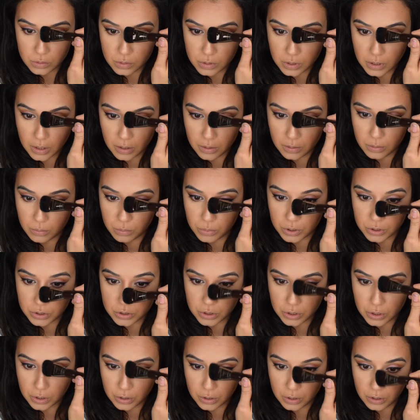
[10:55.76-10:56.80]
Down the bridge
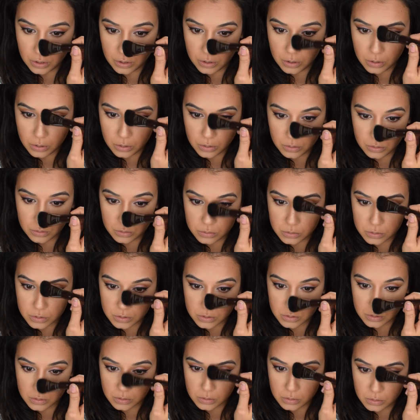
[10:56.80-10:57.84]
of your nose.
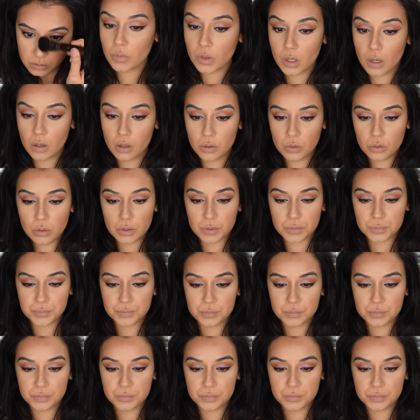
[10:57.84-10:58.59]
Cool.